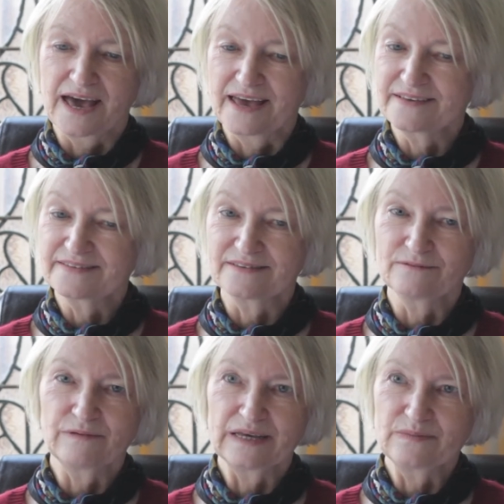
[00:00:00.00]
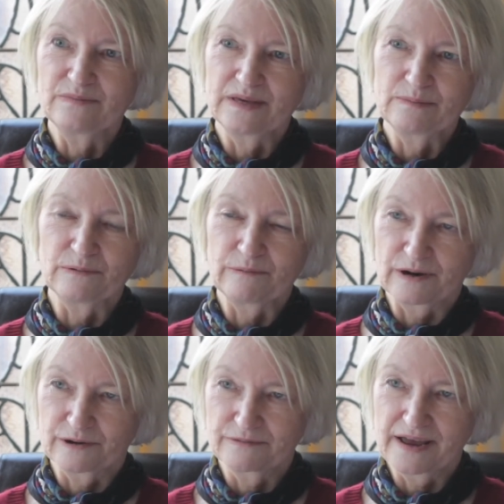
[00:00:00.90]
as and when people
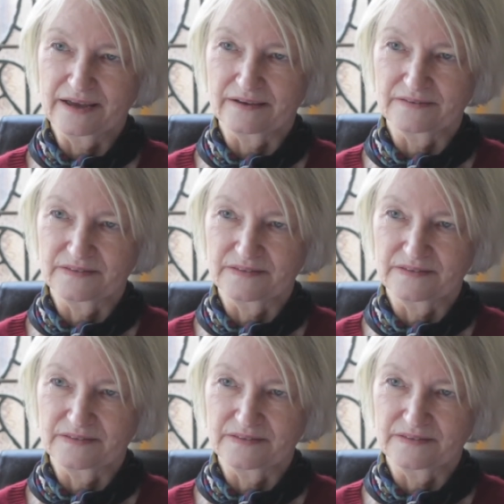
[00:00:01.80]
were around.